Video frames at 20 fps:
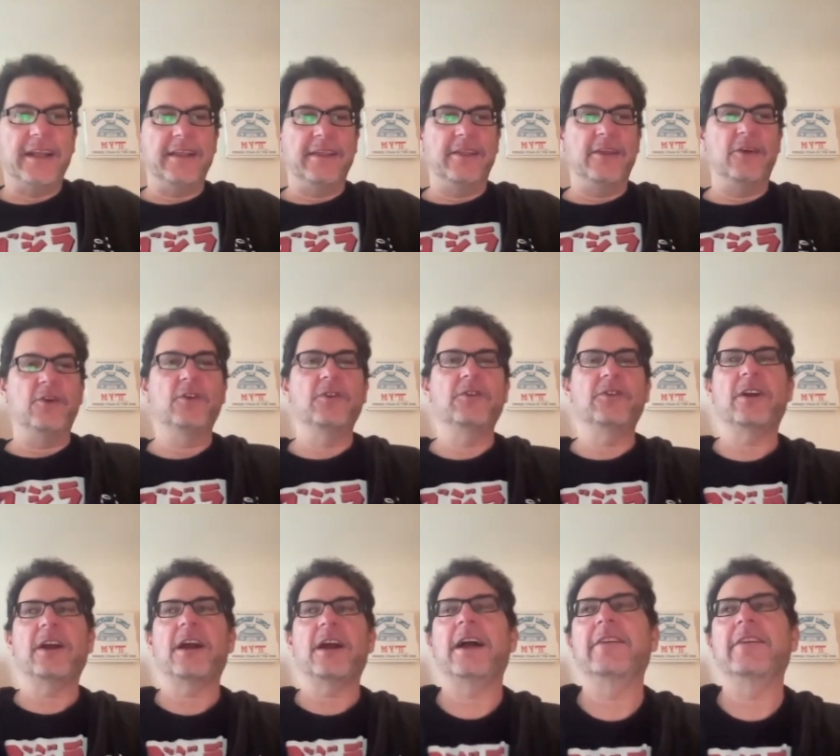those
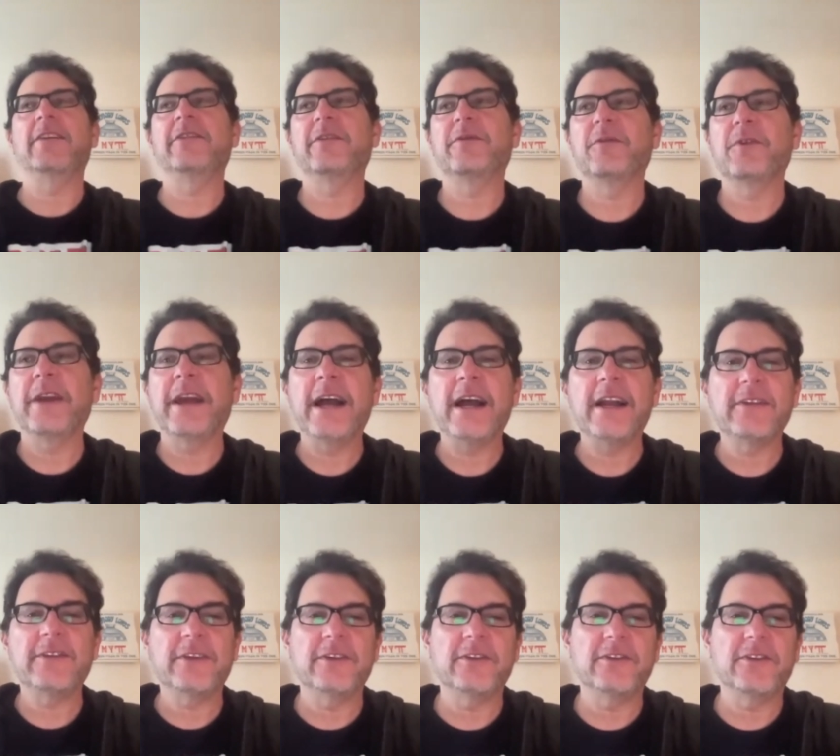are kinds of
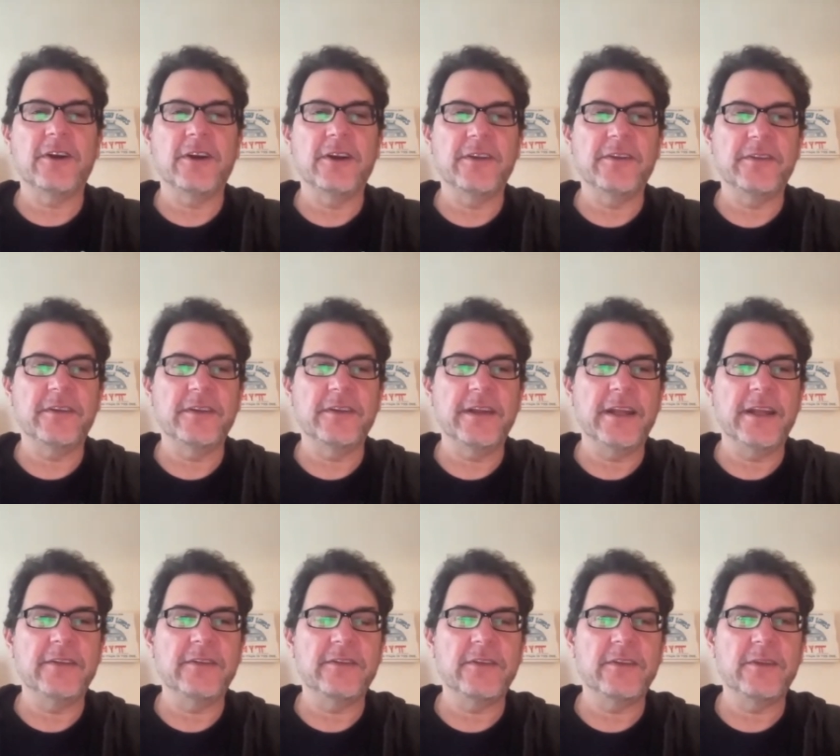reaction songs to
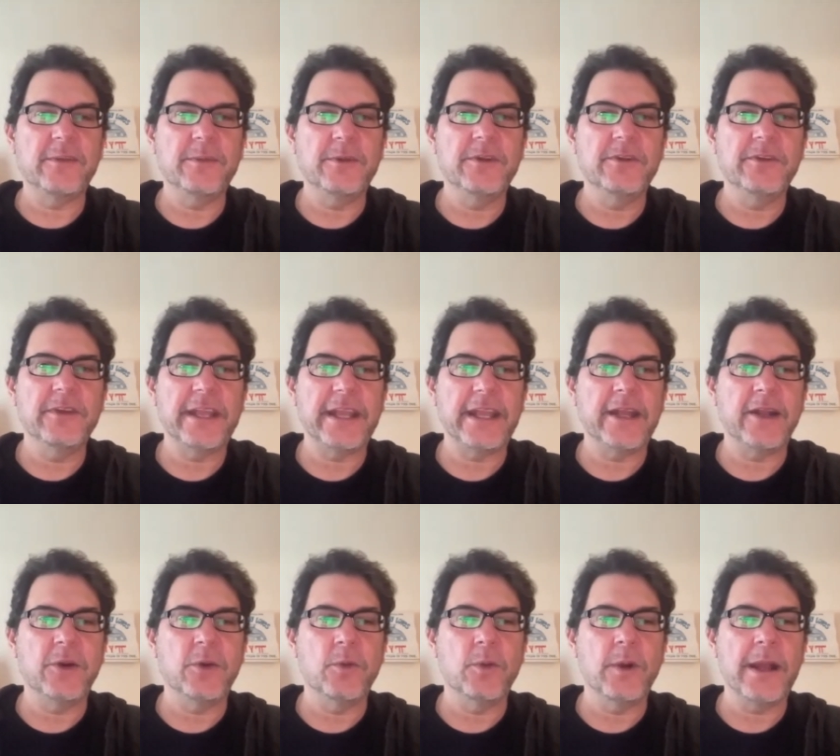Dance to the Music in
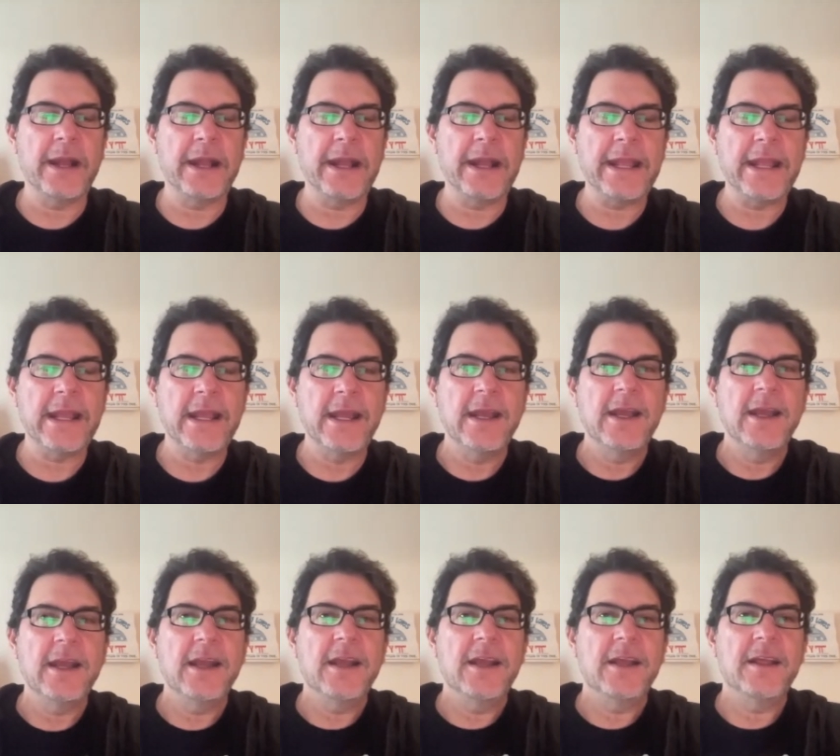a way,
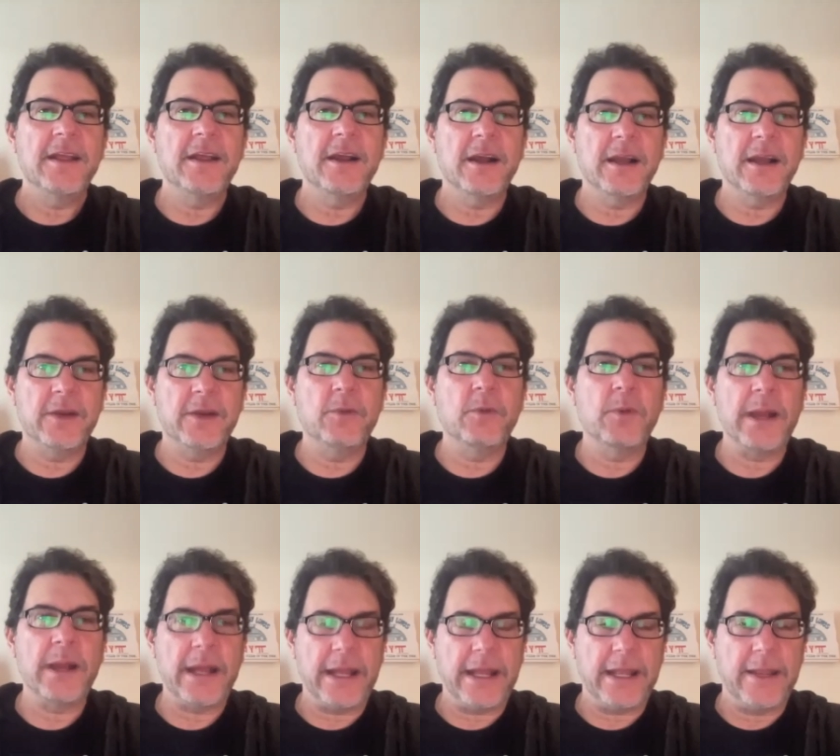in a
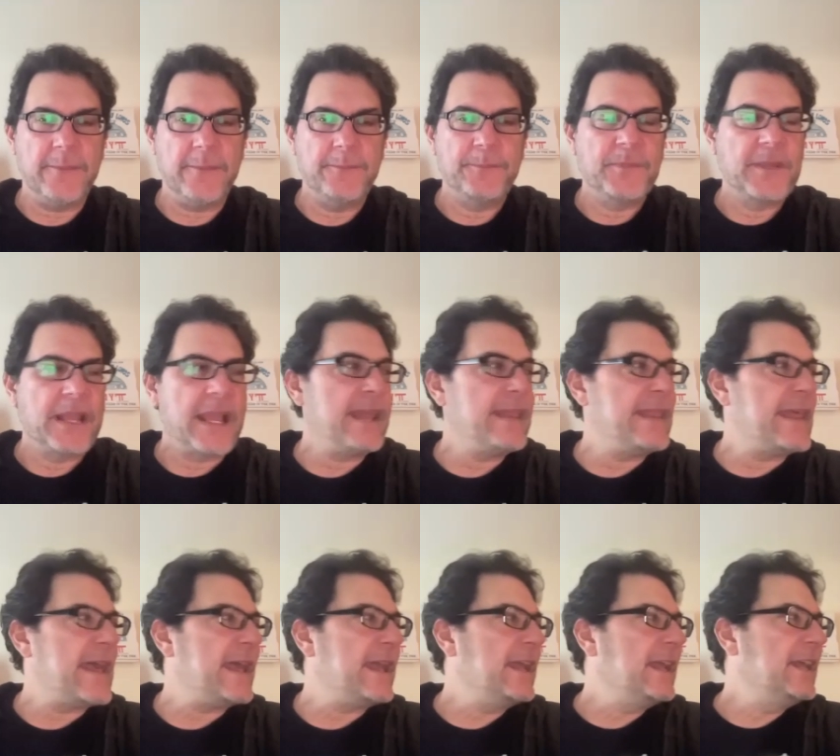way. And
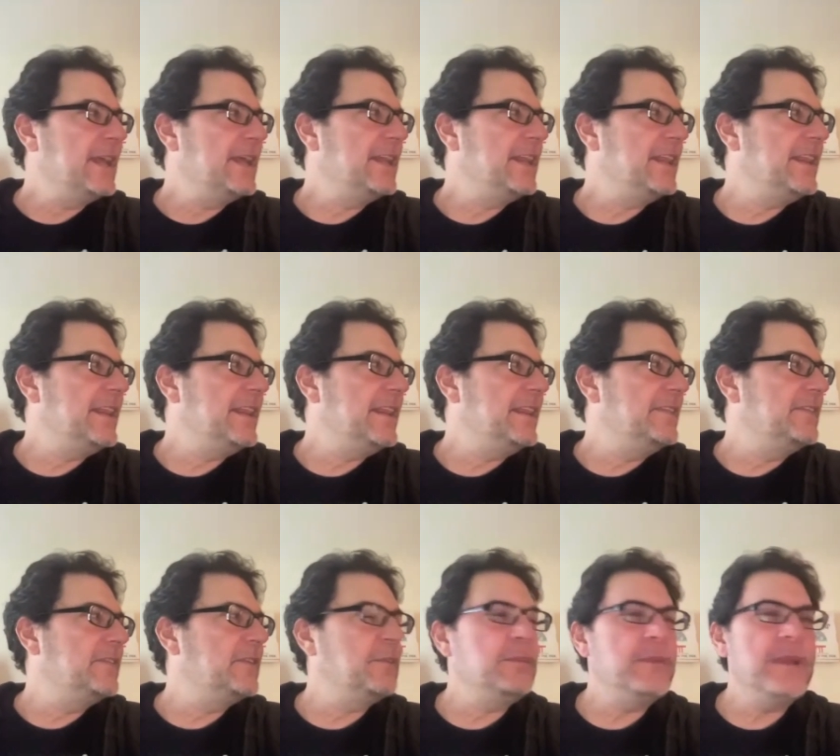that,
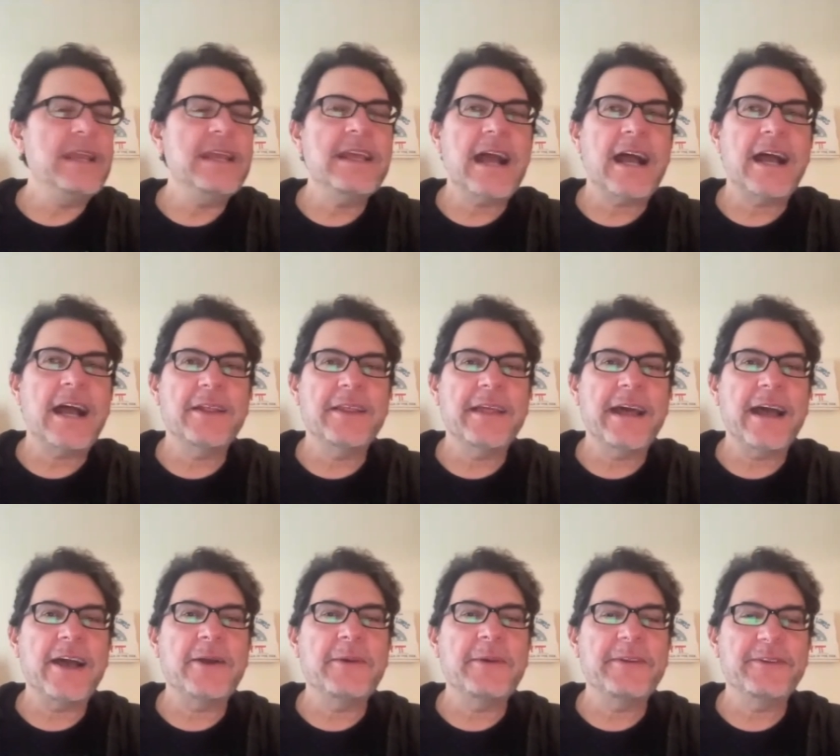to me, I,
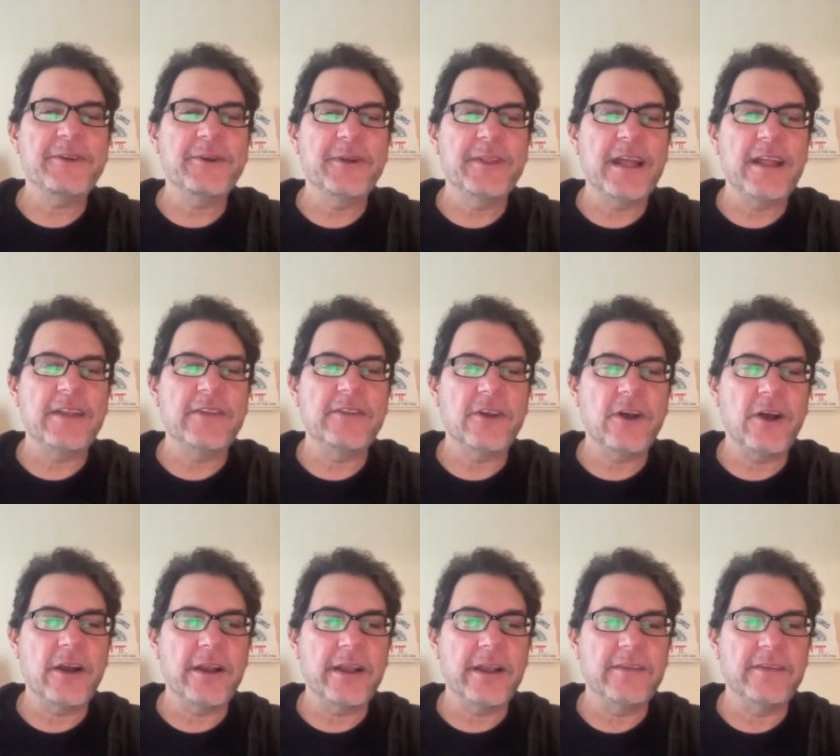I always heard that
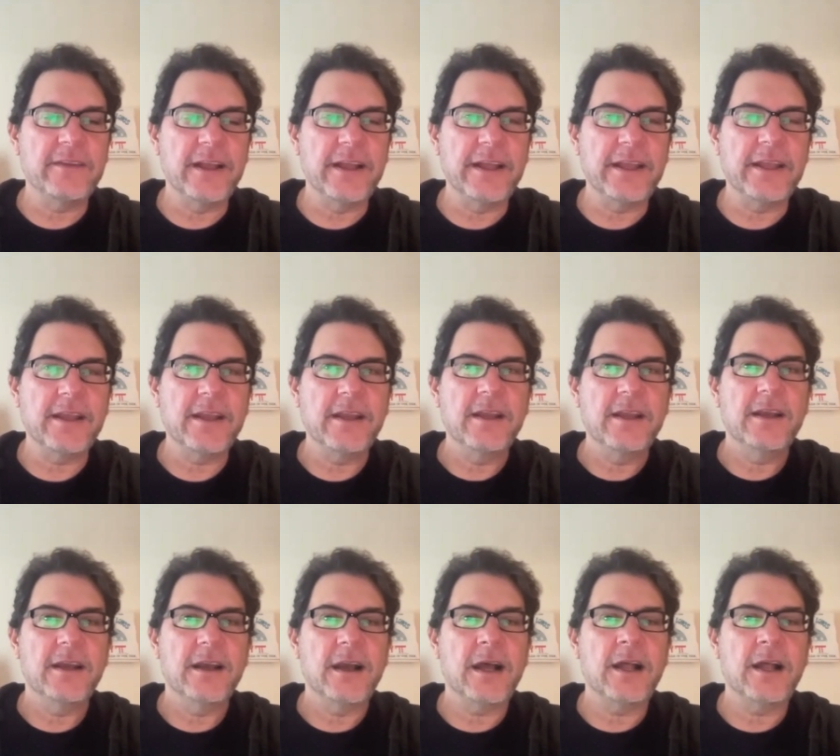song as like,
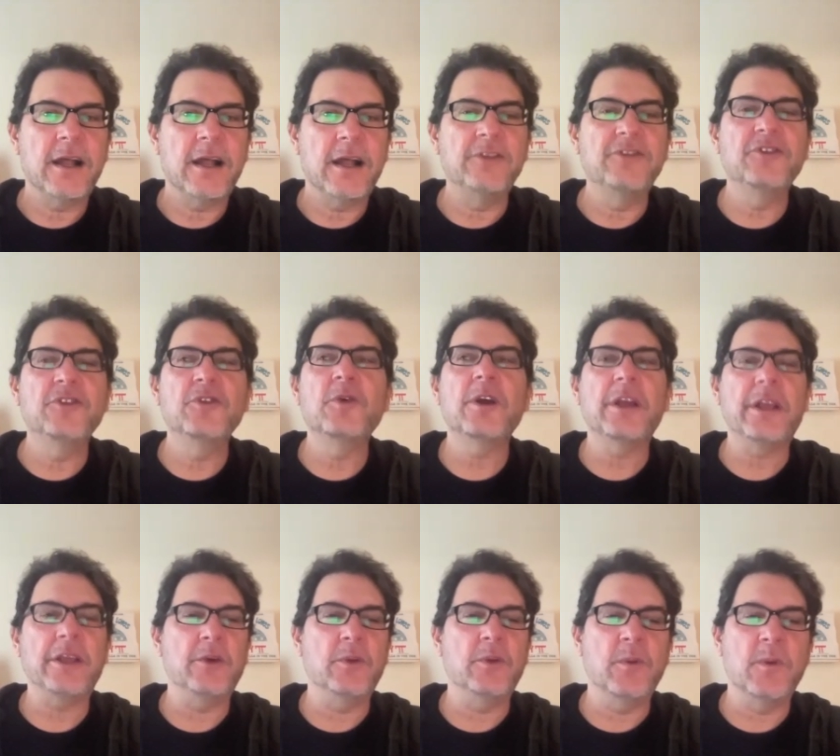I'll, I'll do
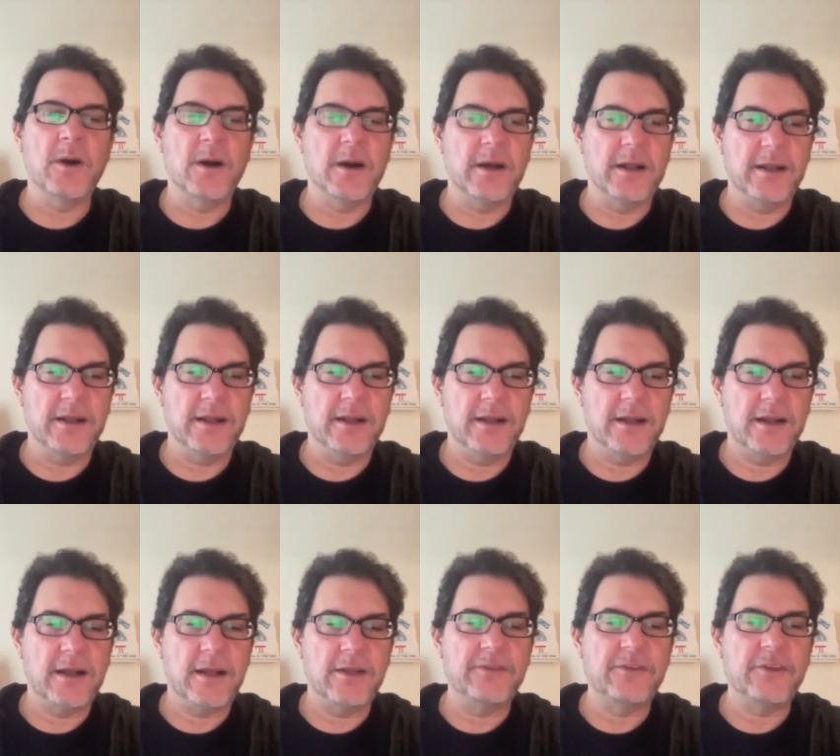what you want.
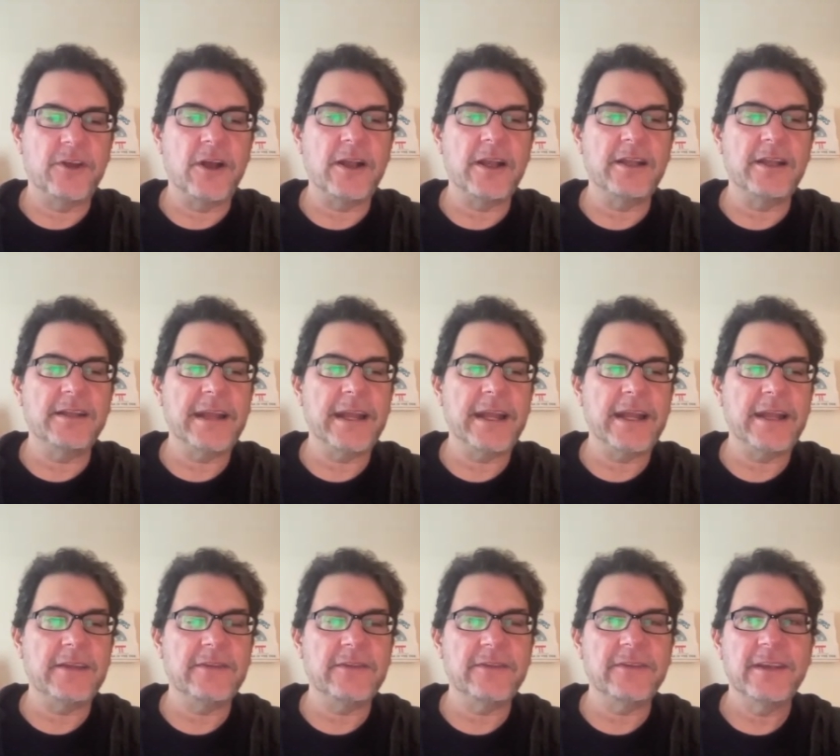I'll song and
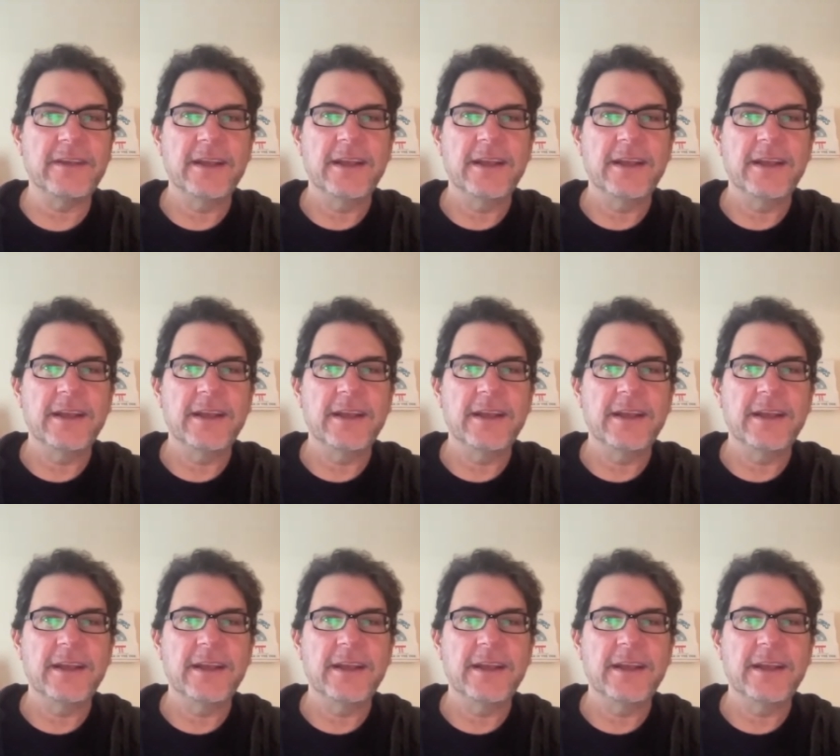dance.